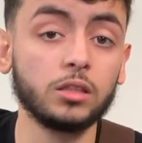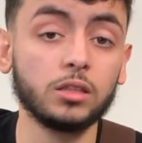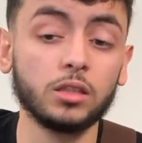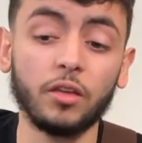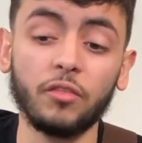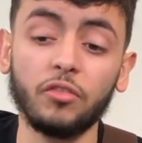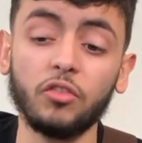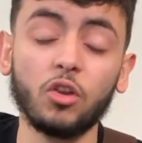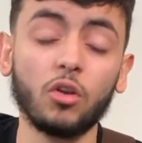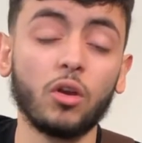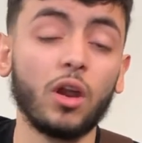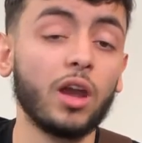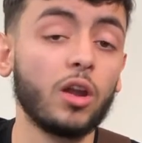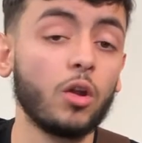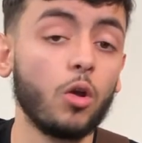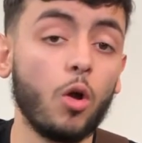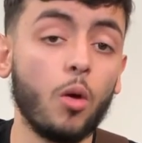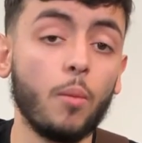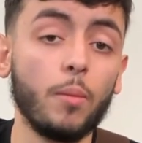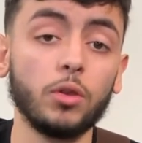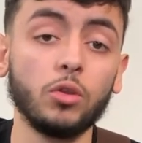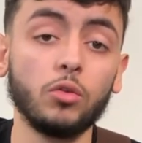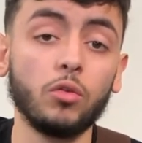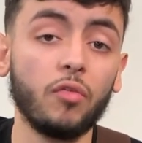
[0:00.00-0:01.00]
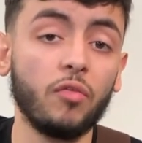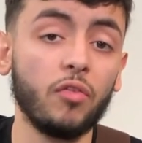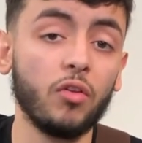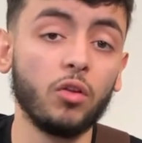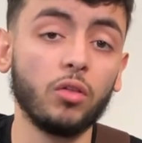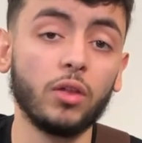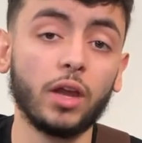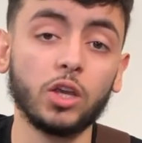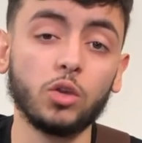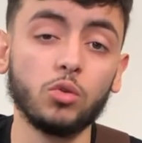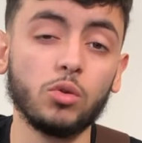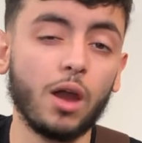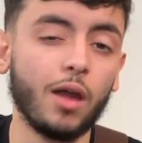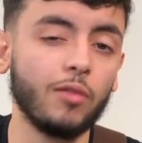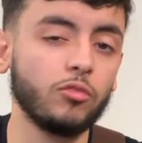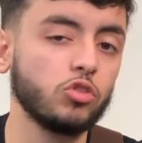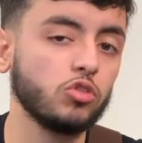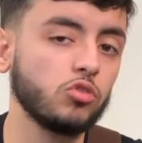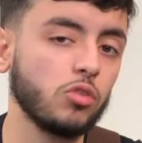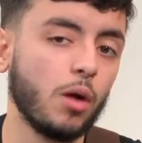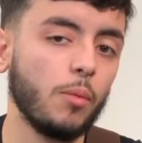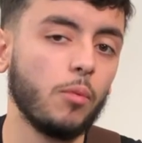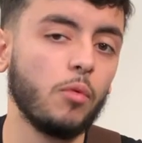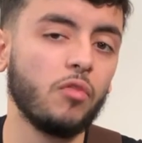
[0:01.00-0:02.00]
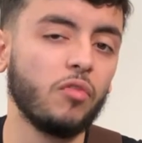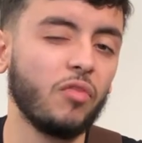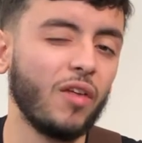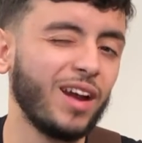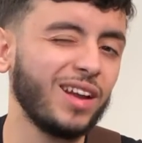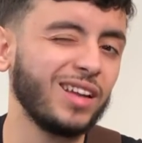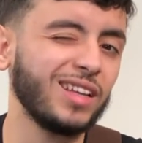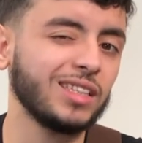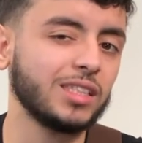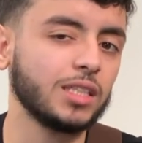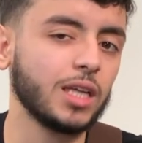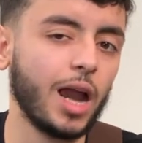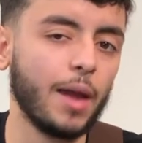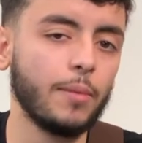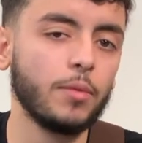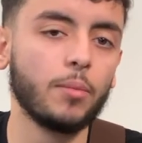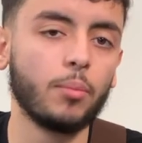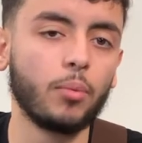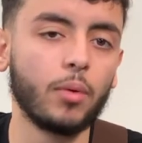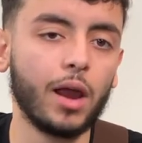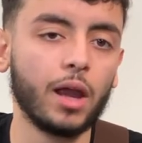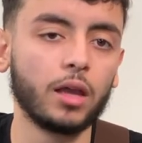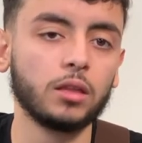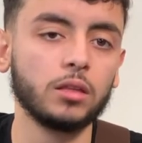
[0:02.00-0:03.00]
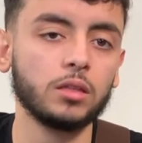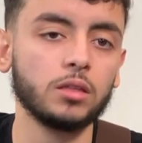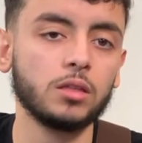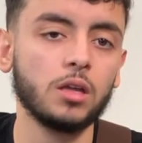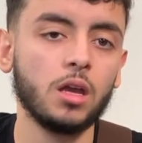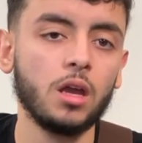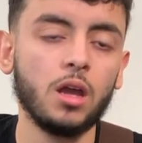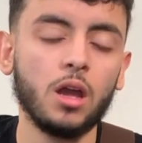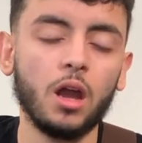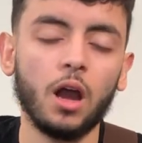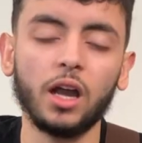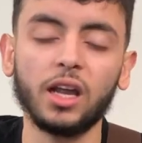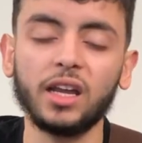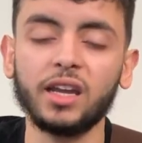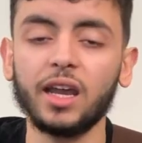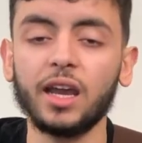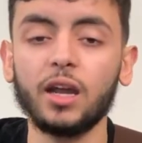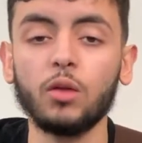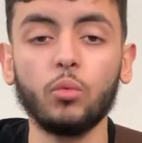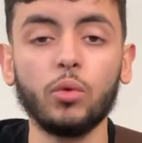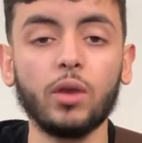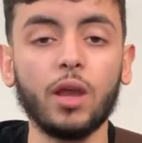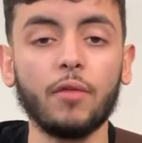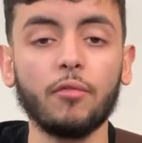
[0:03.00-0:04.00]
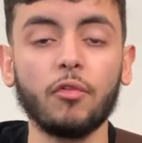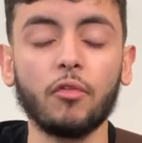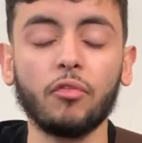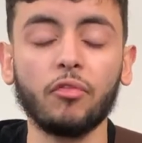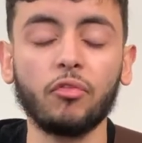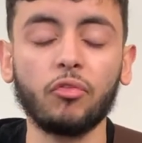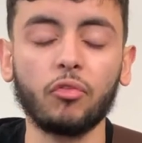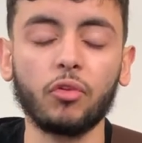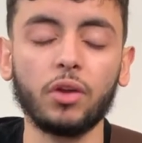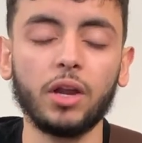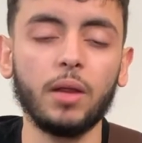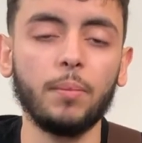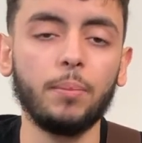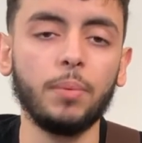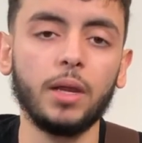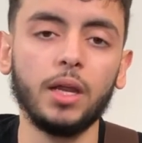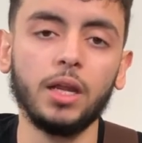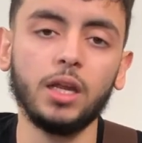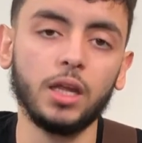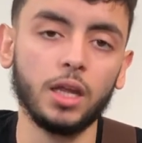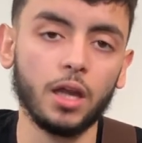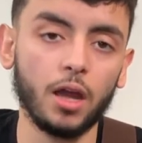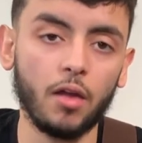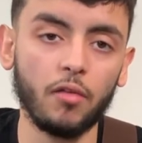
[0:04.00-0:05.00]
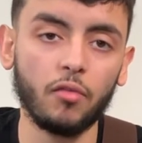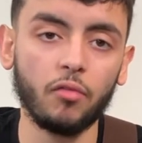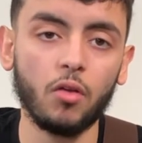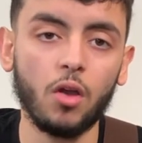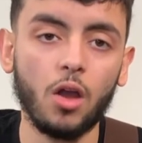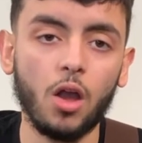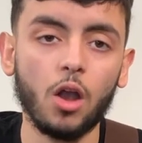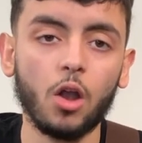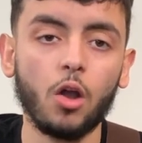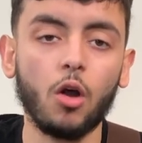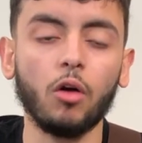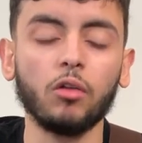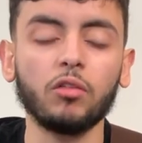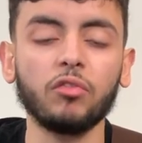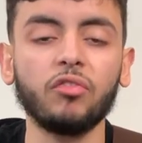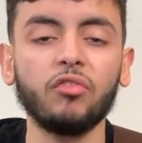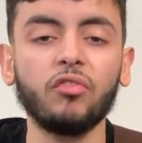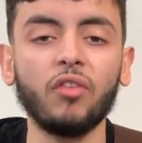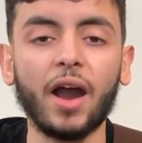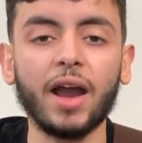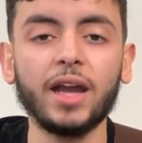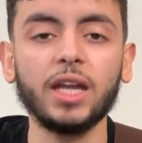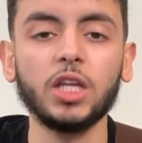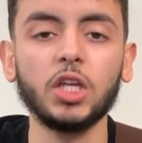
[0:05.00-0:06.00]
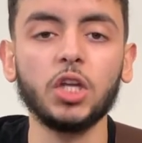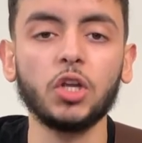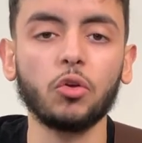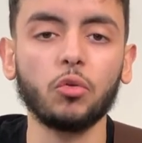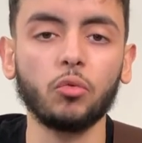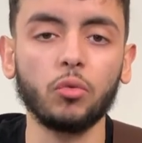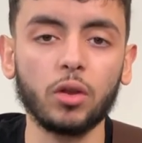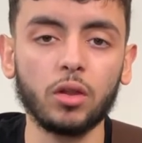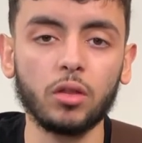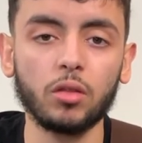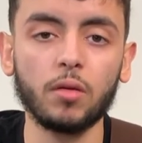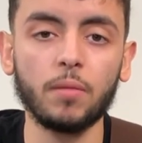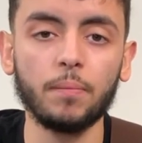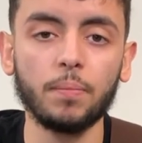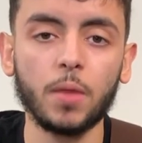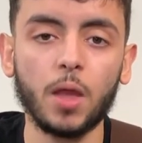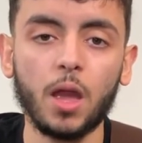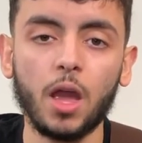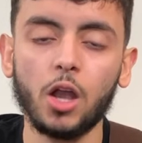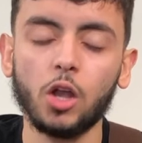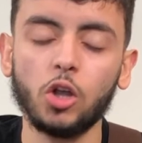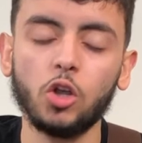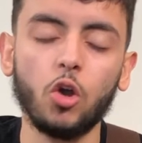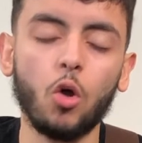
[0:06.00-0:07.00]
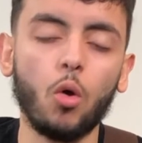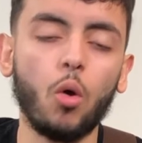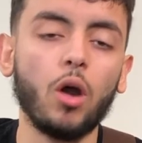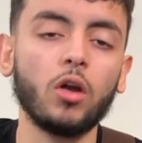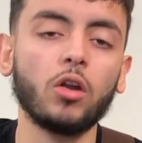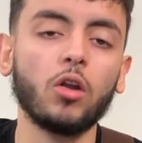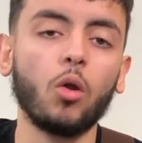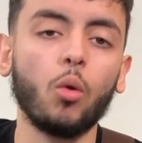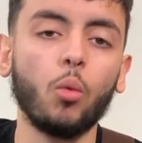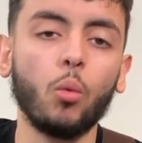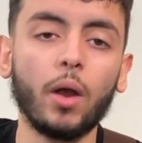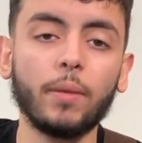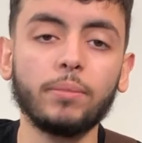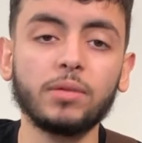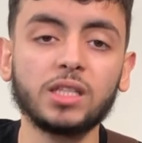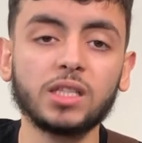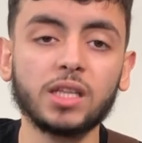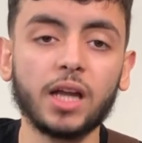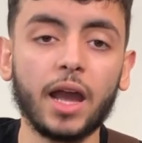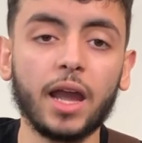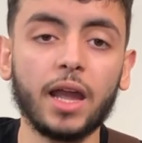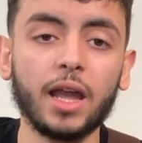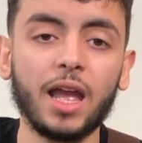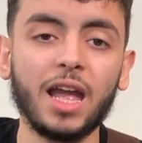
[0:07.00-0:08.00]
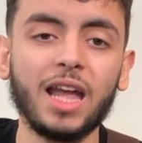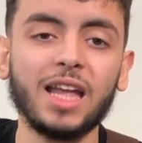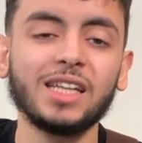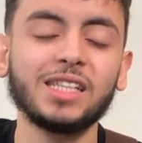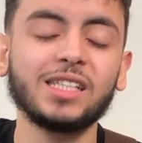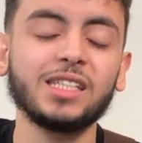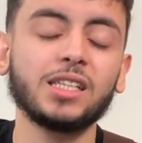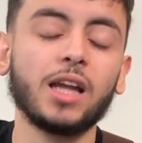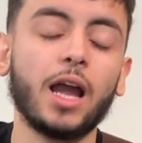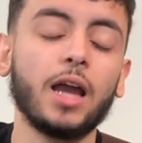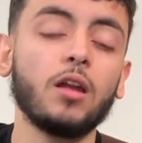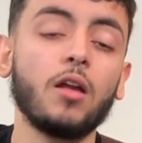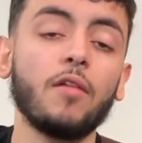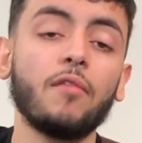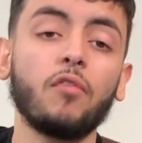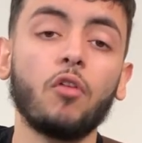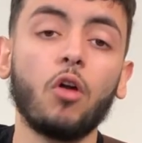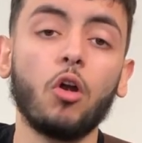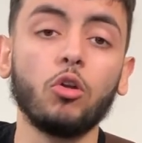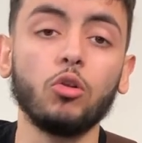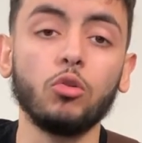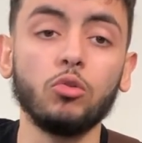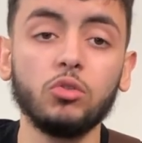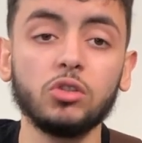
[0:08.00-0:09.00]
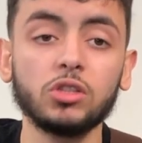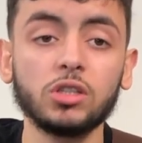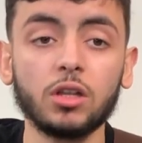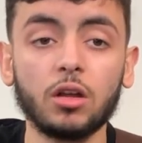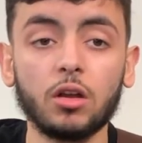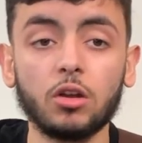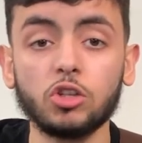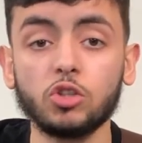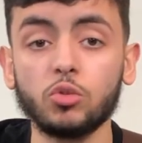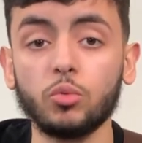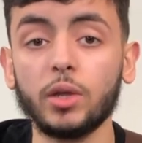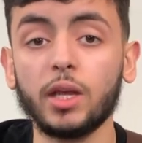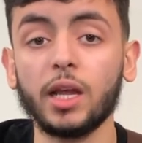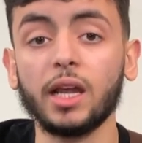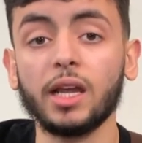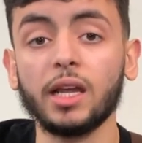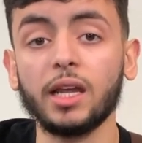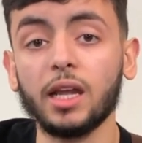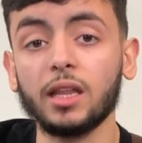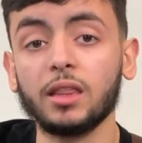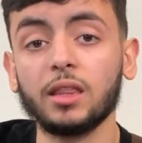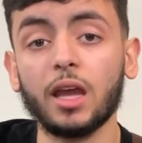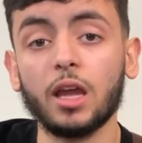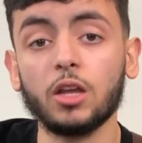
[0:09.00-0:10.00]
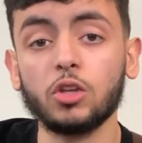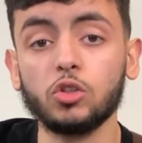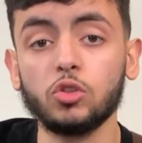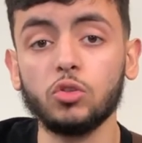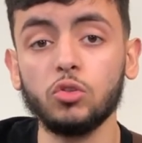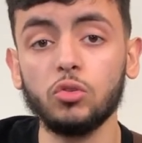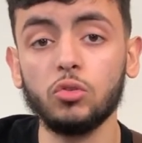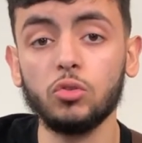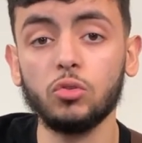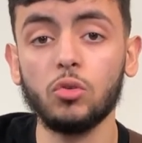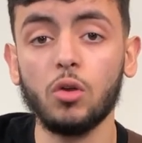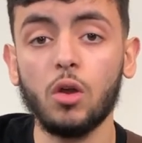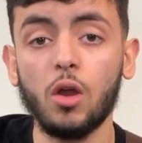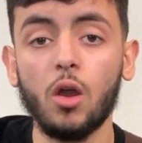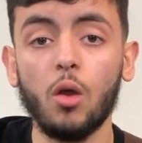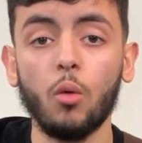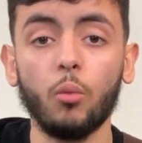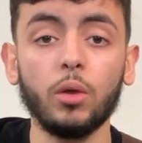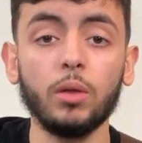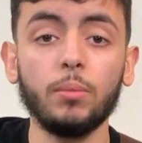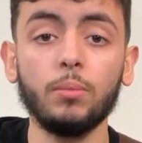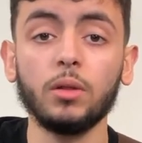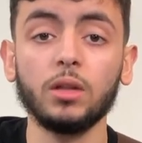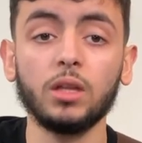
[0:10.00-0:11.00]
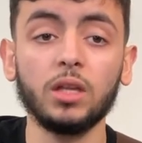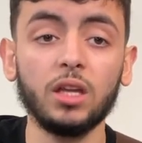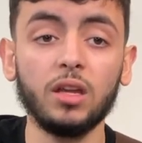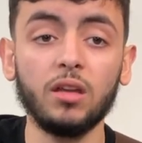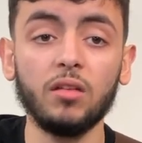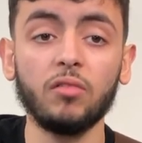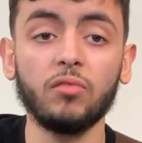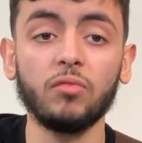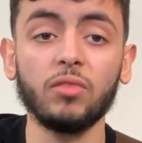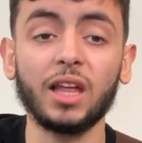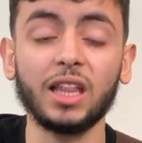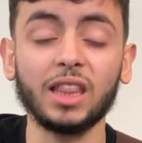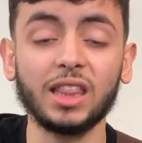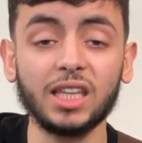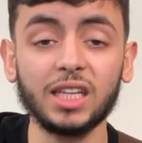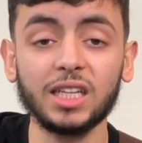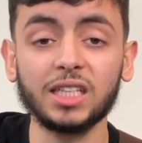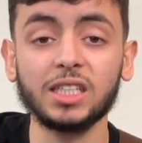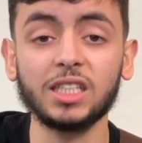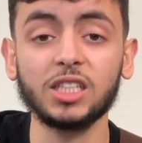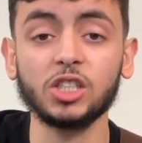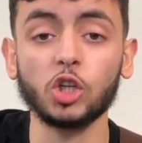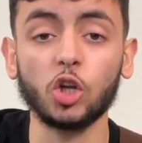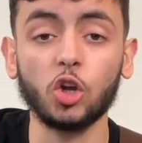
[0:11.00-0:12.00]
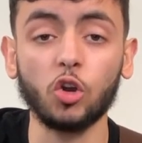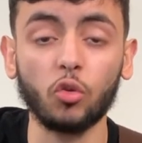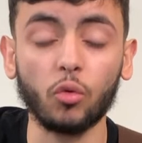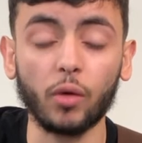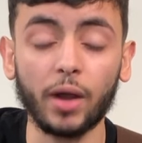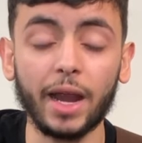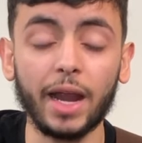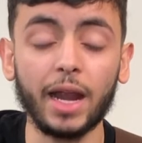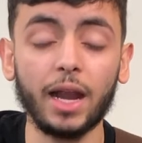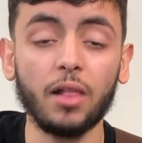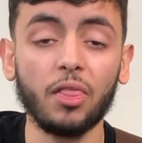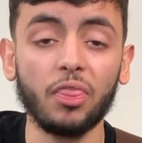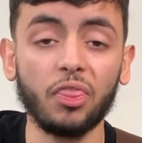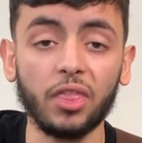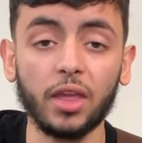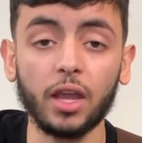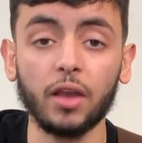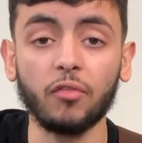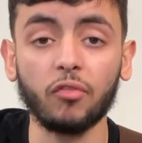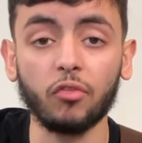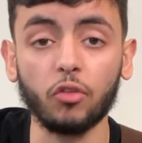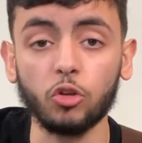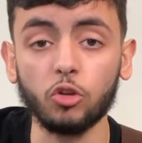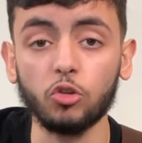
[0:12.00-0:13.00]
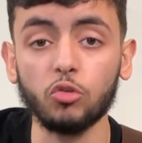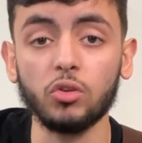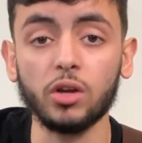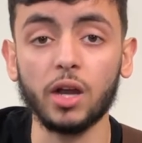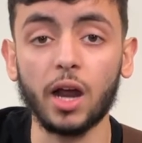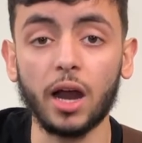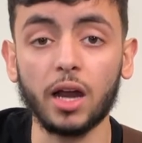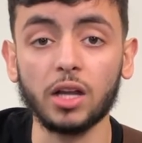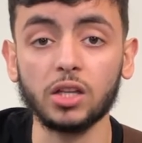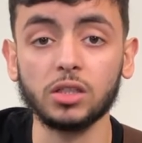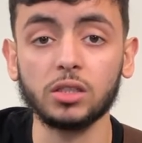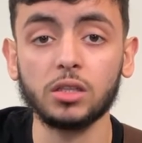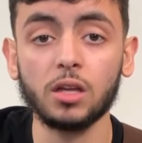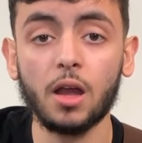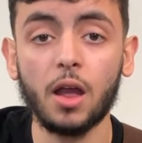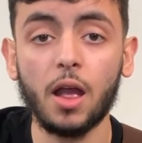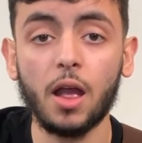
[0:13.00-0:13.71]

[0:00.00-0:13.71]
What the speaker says: If you're at home and you feel like you have trouble finding time to practice, again, we have a free PDF called Finding Your Rhythm. Go on our website, sign up for our newsletter so we can get that to you. We believe that this is a great thing for you guys.